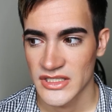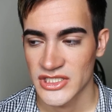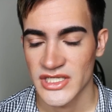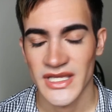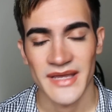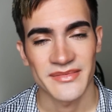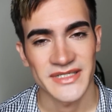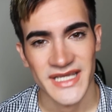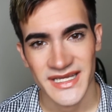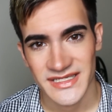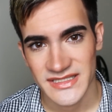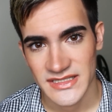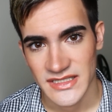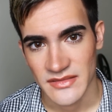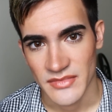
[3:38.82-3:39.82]
she kept
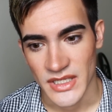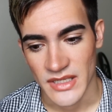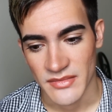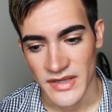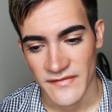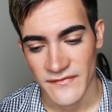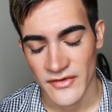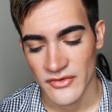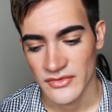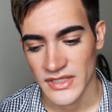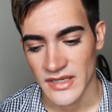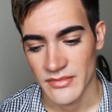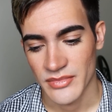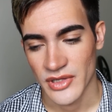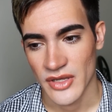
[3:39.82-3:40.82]
texting me, my phone
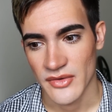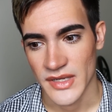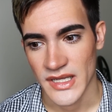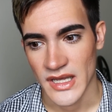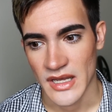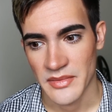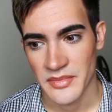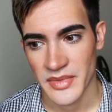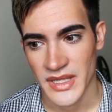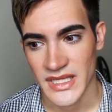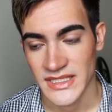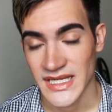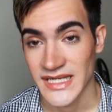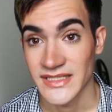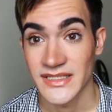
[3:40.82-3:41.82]
kept blowing up,
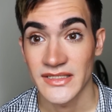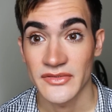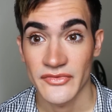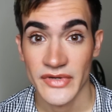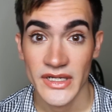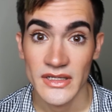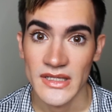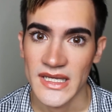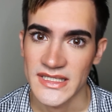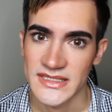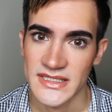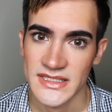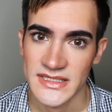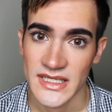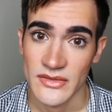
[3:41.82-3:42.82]
and I didn't
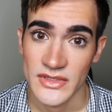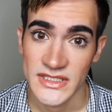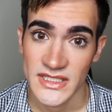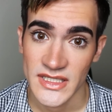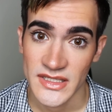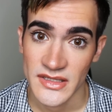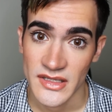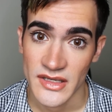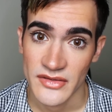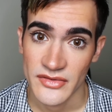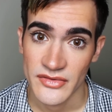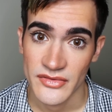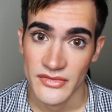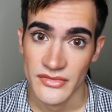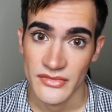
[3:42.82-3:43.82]
realize this. I was in
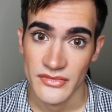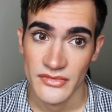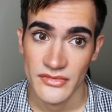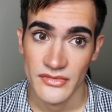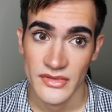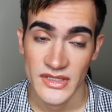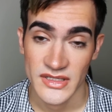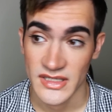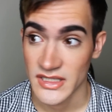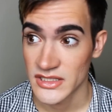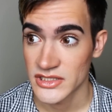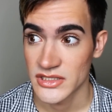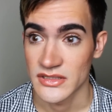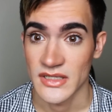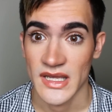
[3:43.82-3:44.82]
the
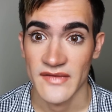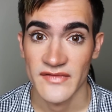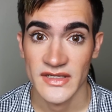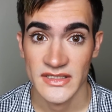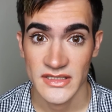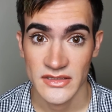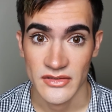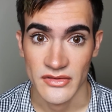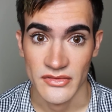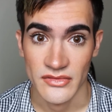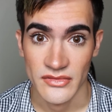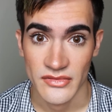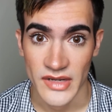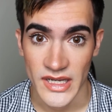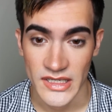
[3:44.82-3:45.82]
kitchen having dinner,
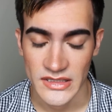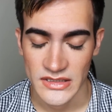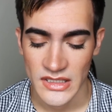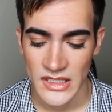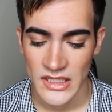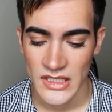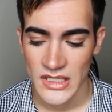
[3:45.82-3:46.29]
right?